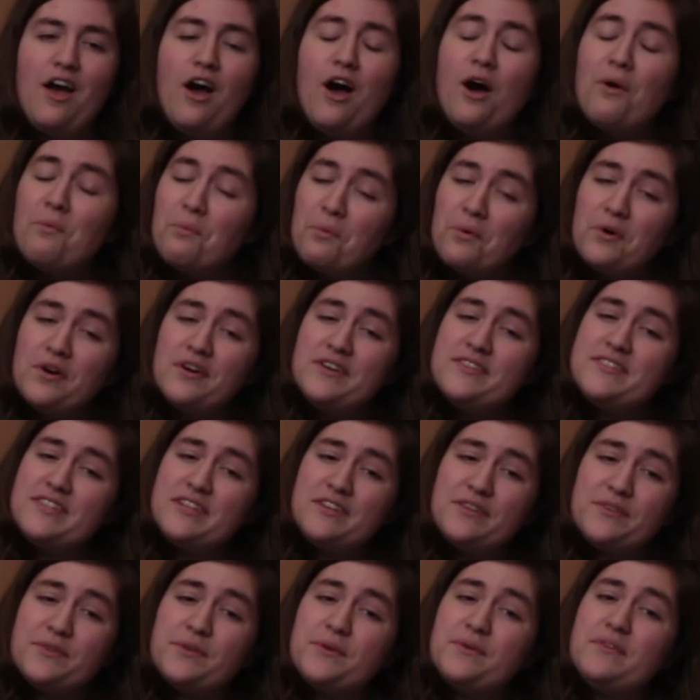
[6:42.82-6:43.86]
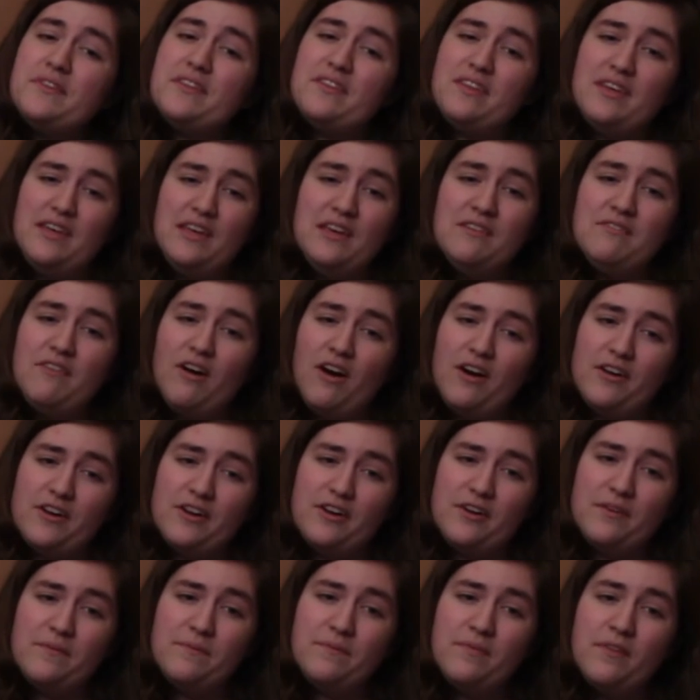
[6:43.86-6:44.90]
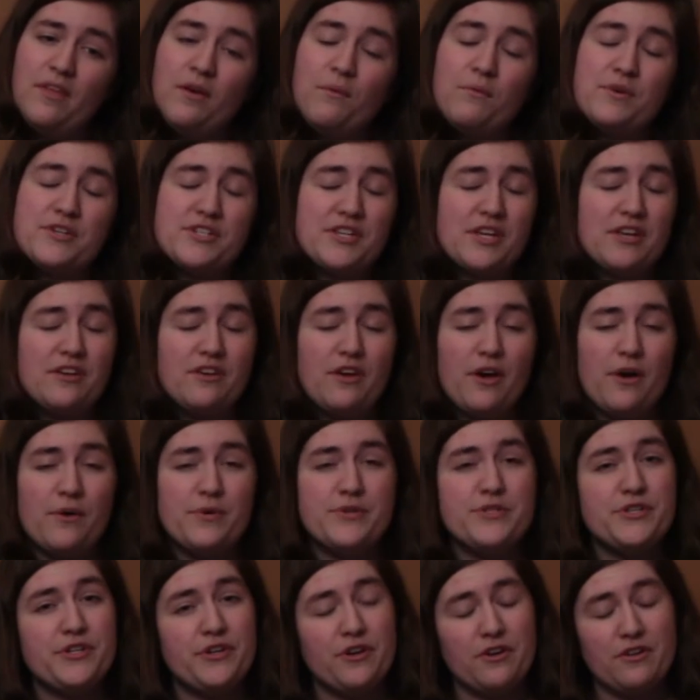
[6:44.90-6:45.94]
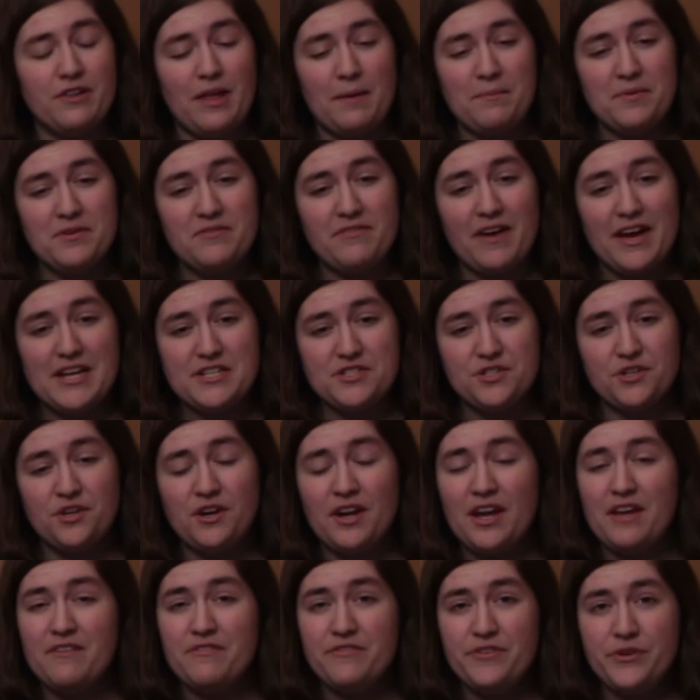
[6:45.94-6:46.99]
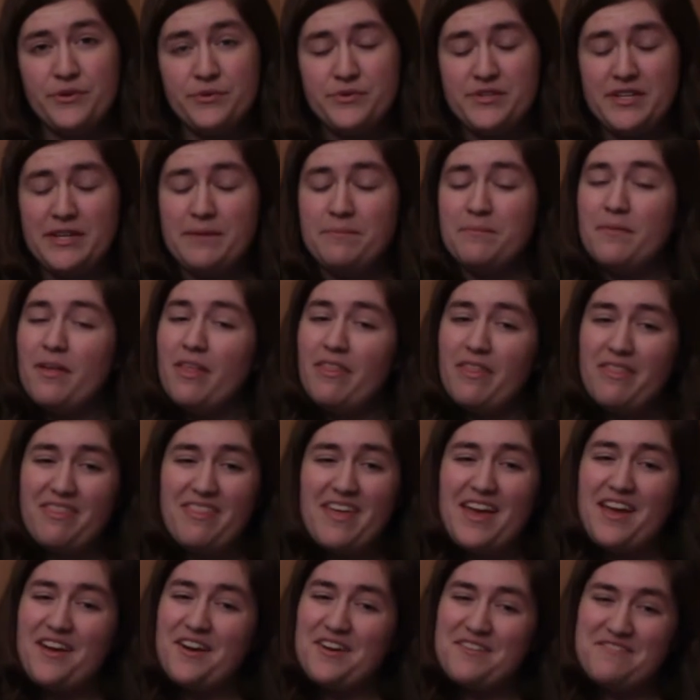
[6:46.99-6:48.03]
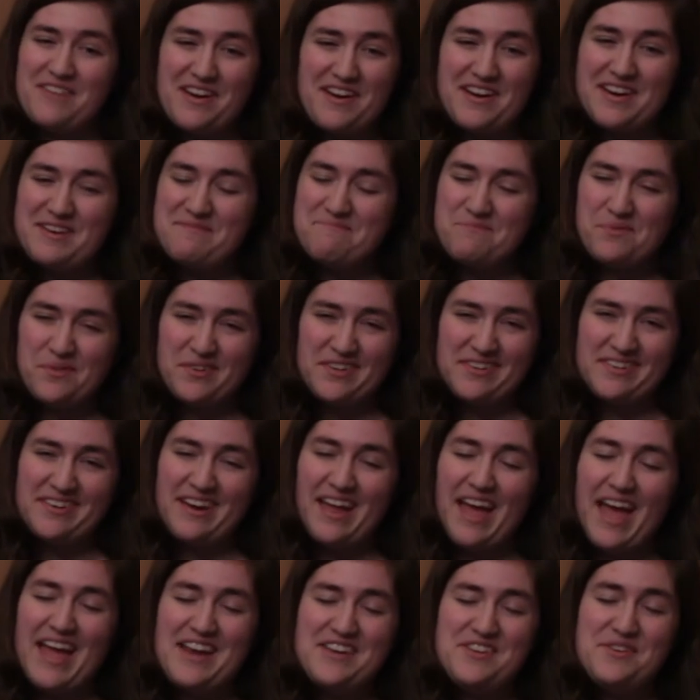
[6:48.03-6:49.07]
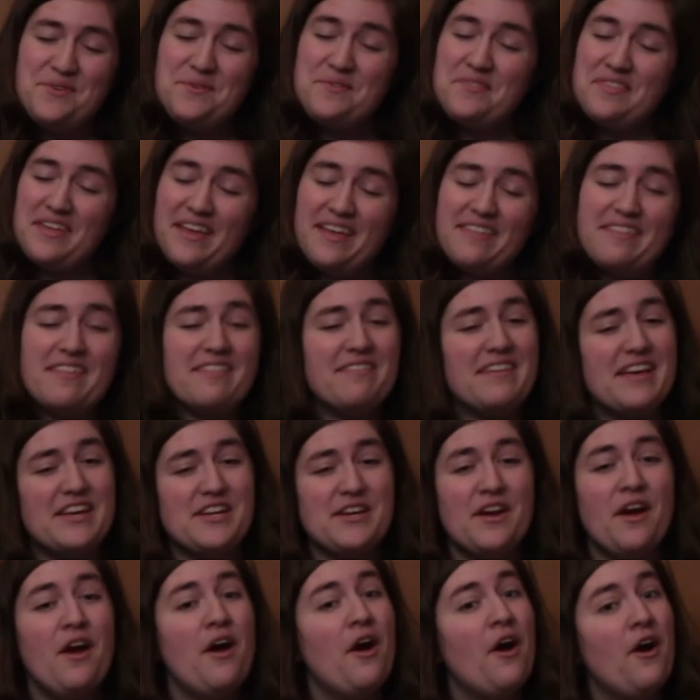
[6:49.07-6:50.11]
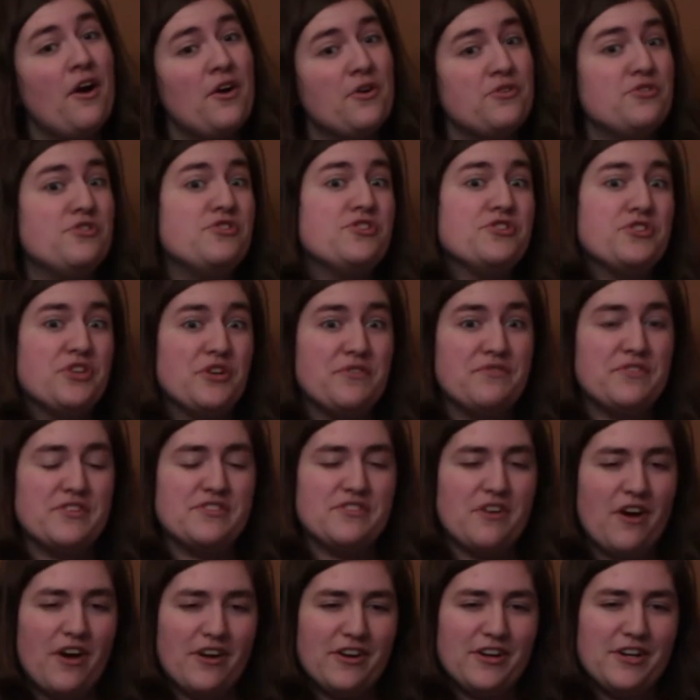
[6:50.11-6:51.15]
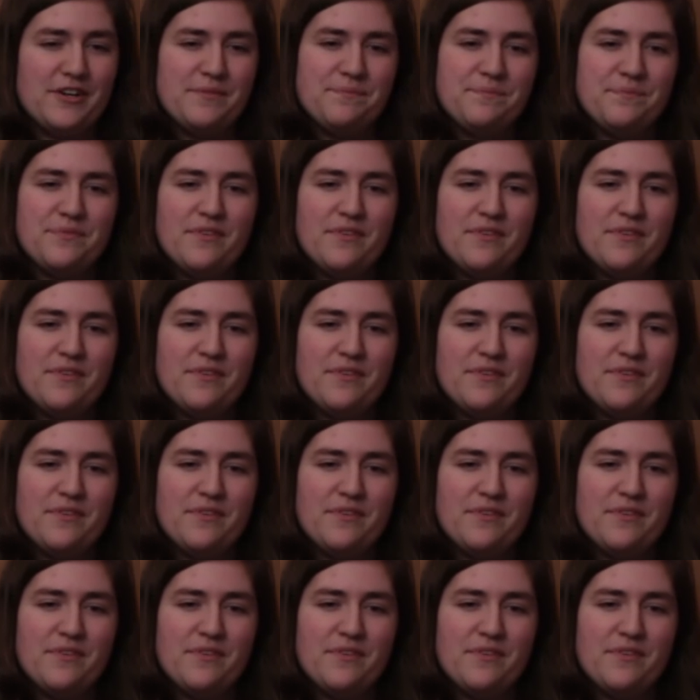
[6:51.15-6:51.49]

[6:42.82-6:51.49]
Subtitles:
Awards include the Key of Honor, which can go to your club advisor if you deem that they are very important and you think that they deserve this honor.